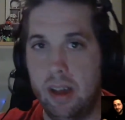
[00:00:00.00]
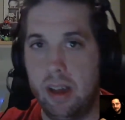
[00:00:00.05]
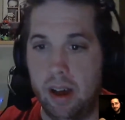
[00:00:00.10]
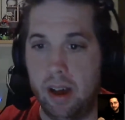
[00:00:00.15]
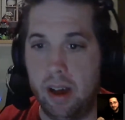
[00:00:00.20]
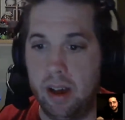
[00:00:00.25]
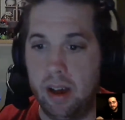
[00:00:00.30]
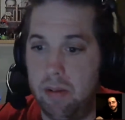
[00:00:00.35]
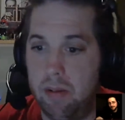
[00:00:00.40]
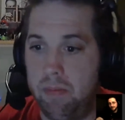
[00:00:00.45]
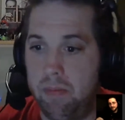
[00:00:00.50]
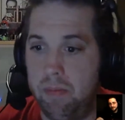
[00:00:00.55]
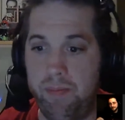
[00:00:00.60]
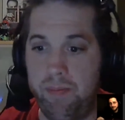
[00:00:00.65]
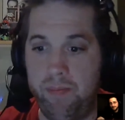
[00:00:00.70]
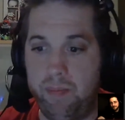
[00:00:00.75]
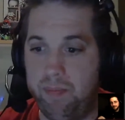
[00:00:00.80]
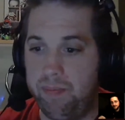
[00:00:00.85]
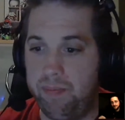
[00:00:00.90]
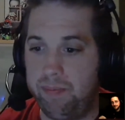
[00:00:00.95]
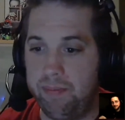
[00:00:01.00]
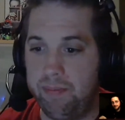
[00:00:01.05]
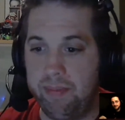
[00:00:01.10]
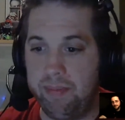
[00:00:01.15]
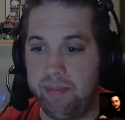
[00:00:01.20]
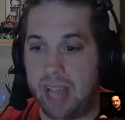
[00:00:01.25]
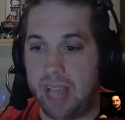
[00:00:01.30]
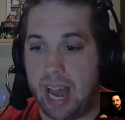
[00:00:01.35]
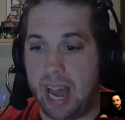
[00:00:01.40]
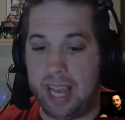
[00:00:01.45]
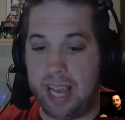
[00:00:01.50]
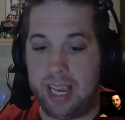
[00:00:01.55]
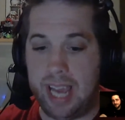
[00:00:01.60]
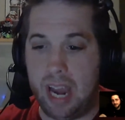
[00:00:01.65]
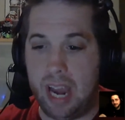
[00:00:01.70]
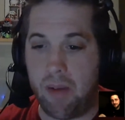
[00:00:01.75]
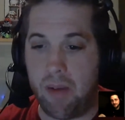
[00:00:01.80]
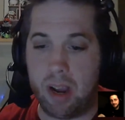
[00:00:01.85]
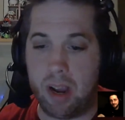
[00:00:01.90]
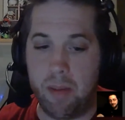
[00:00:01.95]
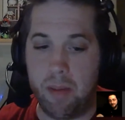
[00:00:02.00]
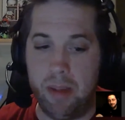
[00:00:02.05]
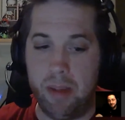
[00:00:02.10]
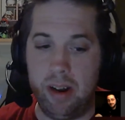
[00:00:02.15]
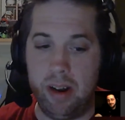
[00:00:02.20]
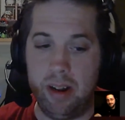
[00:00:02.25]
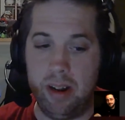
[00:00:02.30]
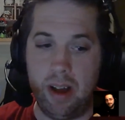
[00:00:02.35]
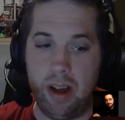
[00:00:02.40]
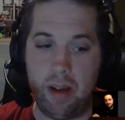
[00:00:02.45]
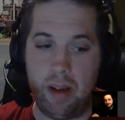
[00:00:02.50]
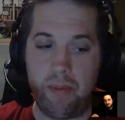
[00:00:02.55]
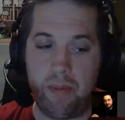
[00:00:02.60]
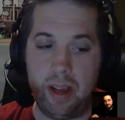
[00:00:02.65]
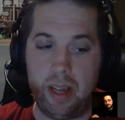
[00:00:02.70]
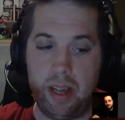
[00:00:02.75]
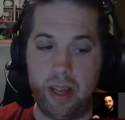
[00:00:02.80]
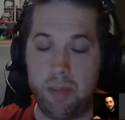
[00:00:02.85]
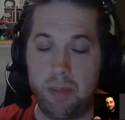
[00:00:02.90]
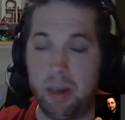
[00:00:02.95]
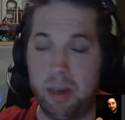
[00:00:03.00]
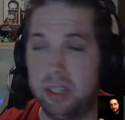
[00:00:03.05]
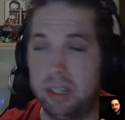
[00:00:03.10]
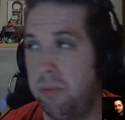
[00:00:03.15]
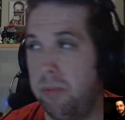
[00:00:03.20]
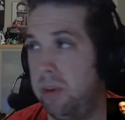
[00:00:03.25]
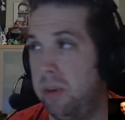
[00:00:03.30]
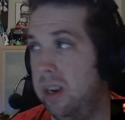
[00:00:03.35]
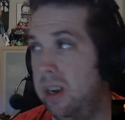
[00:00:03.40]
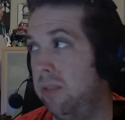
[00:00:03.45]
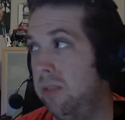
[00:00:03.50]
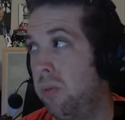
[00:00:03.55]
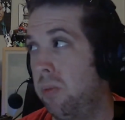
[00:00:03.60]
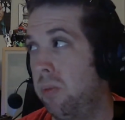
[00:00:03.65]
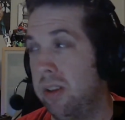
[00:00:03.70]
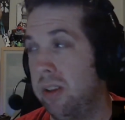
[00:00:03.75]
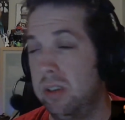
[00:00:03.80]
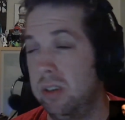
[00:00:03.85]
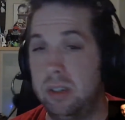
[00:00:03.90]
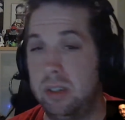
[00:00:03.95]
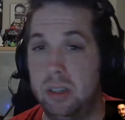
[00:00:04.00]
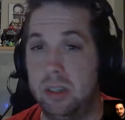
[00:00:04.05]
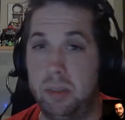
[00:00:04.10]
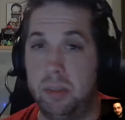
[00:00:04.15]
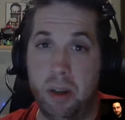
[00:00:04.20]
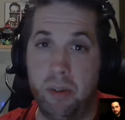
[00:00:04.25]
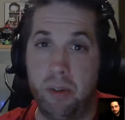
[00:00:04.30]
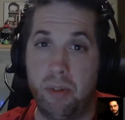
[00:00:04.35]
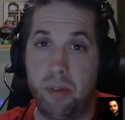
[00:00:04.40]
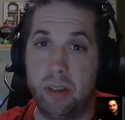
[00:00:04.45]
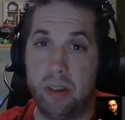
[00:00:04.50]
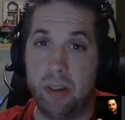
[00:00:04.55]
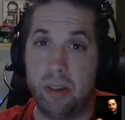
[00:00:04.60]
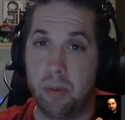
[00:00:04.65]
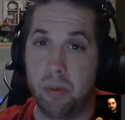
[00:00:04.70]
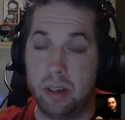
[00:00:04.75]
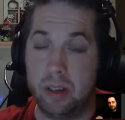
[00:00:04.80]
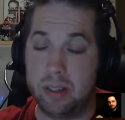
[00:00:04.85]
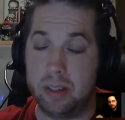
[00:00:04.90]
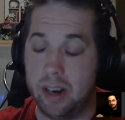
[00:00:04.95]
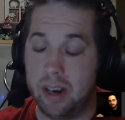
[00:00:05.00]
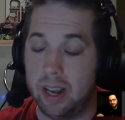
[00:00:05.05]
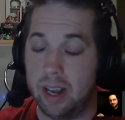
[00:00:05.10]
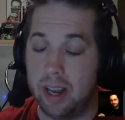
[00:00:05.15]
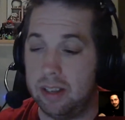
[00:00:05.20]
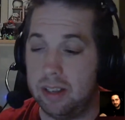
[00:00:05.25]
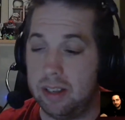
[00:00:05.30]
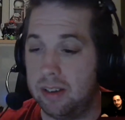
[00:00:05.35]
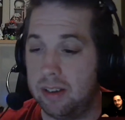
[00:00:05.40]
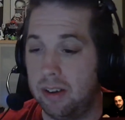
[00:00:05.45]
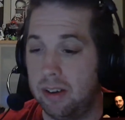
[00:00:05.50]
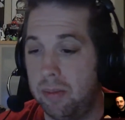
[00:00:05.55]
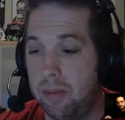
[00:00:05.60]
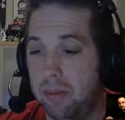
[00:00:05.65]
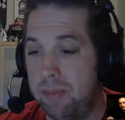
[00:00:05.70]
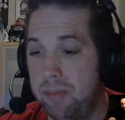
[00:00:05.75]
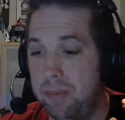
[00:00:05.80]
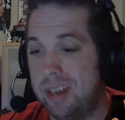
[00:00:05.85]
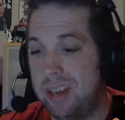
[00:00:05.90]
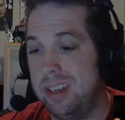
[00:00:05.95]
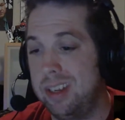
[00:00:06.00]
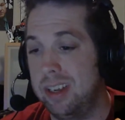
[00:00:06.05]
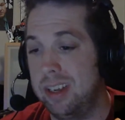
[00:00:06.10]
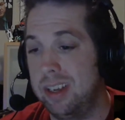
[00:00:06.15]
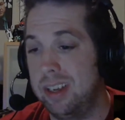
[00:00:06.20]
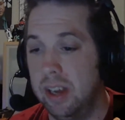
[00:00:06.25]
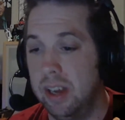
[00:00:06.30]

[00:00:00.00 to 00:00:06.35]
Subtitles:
I can't recommend it enough, especially when the weather is as beautiful as it was today. So not to